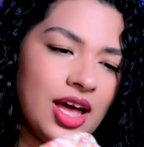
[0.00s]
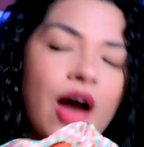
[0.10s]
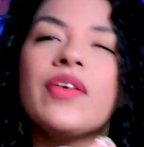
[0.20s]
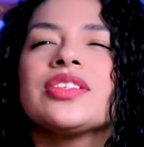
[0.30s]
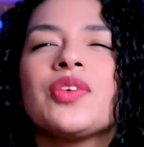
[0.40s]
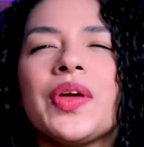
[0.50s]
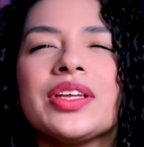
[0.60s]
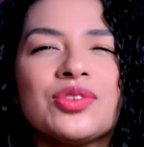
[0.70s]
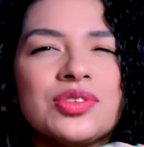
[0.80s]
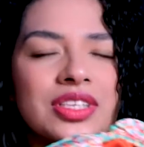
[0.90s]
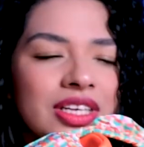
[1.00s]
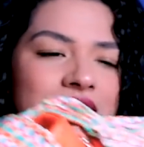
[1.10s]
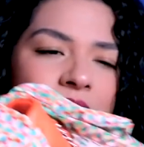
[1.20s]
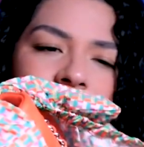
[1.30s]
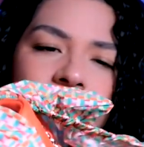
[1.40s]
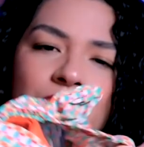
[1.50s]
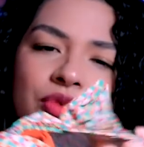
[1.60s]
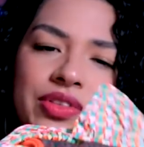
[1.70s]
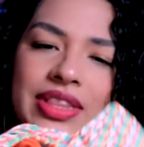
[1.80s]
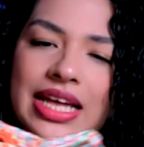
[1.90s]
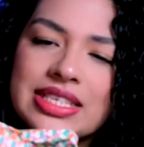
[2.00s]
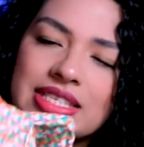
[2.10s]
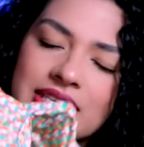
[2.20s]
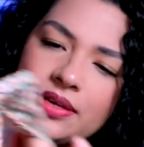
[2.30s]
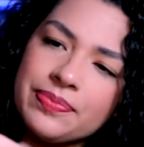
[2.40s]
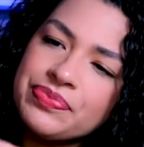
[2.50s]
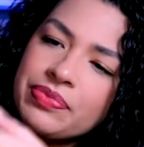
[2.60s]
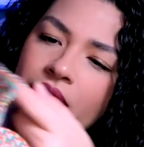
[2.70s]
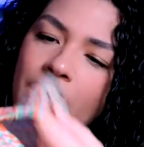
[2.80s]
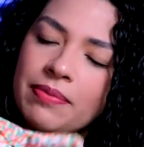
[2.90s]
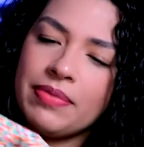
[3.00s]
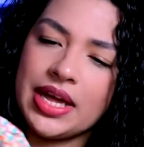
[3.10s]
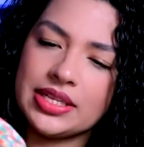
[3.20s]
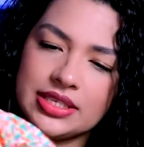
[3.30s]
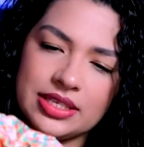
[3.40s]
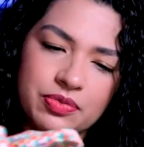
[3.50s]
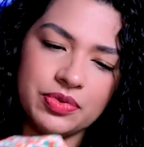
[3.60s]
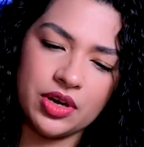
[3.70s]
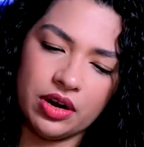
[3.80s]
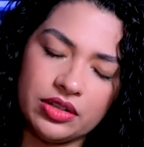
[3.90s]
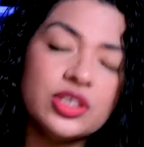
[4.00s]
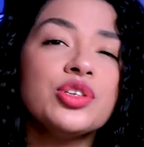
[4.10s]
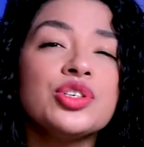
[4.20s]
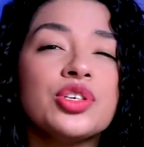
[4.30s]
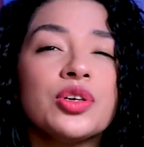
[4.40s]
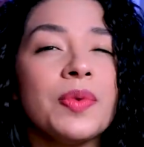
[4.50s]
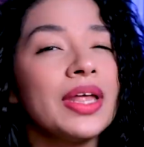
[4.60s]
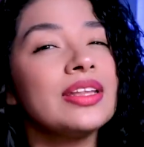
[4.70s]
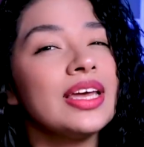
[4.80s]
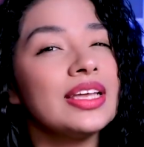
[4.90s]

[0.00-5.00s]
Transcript: I was going to say something more nasty, but we are on YouTube and